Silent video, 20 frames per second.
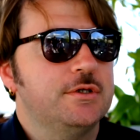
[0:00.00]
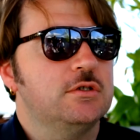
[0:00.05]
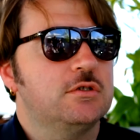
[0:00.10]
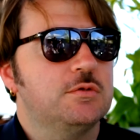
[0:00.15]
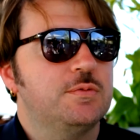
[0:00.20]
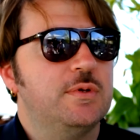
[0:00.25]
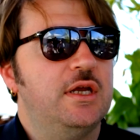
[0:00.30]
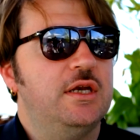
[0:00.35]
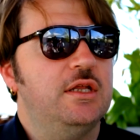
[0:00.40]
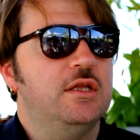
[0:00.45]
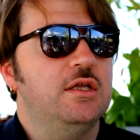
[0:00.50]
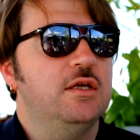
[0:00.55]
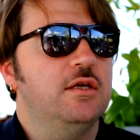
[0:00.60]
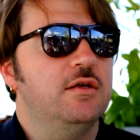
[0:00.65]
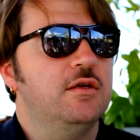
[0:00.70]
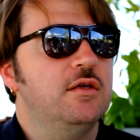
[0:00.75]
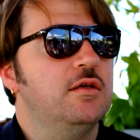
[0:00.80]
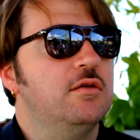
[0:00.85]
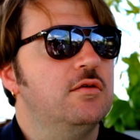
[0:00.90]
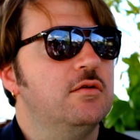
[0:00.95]
it's
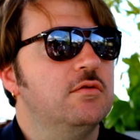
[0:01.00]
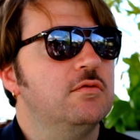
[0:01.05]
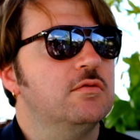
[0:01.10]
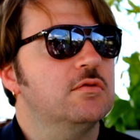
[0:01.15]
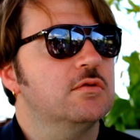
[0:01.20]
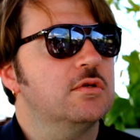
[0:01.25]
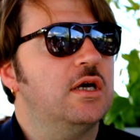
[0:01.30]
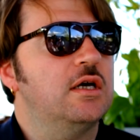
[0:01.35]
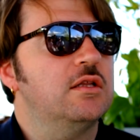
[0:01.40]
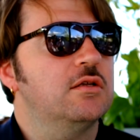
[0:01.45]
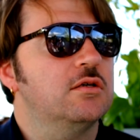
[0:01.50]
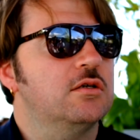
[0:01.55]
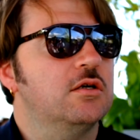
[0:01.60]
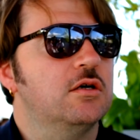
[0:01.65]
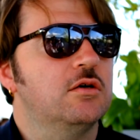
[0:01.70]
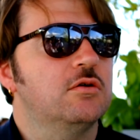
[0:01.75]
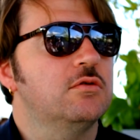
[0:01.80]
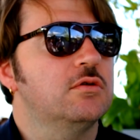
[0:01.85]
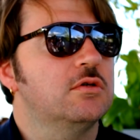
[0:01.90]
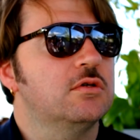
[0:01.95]
very, I don't
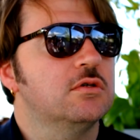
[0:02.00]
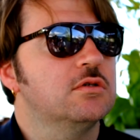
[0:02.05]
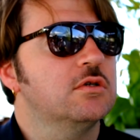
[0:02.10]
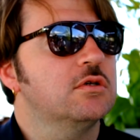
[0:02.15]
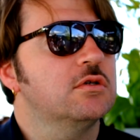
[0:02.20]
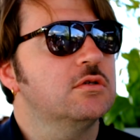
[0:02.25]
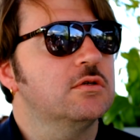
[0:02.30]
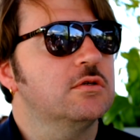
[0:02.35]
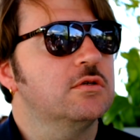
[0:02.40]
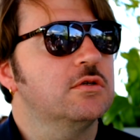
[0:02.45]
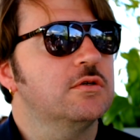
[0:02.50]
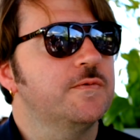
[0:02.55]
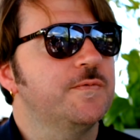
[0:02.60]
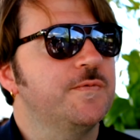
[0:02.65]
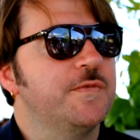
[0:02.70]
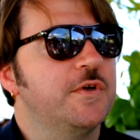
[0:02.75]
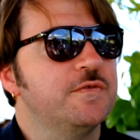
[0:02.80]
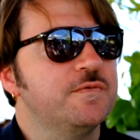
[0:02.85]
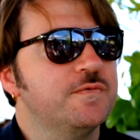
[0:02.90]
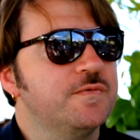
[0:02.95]
know,
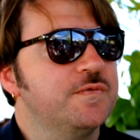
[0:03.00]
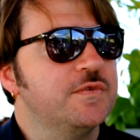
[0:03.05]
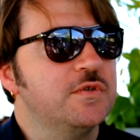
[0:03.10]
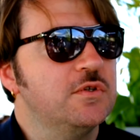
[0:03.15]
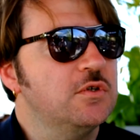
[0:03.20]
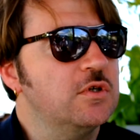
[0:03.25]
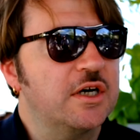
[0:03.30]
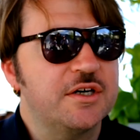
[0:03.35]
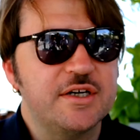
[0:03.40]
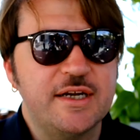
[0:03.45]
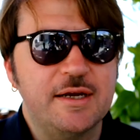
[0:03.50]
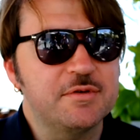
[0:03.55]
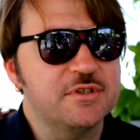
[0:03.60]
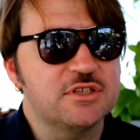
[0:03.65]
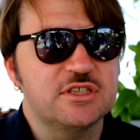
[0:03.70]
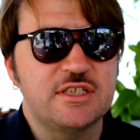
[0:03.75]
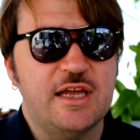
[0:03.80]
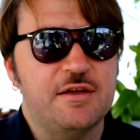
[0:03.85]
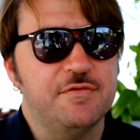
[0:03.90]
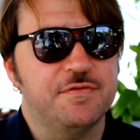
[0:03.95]
no. You are
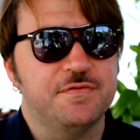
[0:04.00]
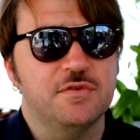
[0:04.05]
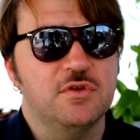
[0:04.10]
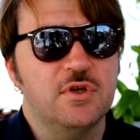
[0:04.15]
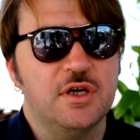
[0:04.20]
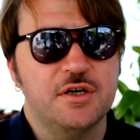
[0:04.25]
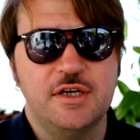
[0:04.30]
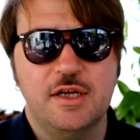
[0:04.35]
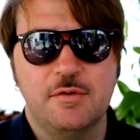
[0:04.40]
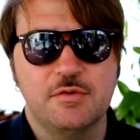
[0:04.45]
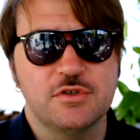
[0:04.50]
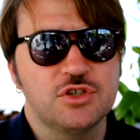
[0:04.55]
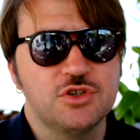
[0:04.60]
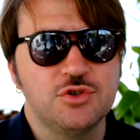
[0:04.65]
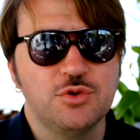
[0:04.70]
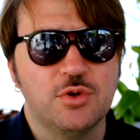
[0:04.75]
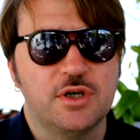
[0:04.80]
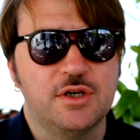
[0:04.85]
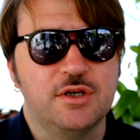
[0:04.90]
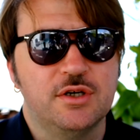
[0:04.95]
never safe, you are never
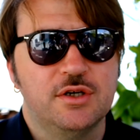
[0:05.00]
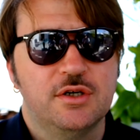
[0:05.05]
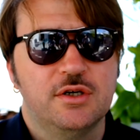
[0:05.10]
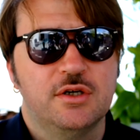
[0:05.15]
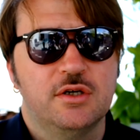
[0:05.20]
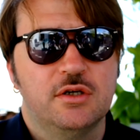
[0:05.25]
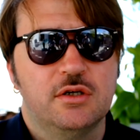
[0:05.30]
sure.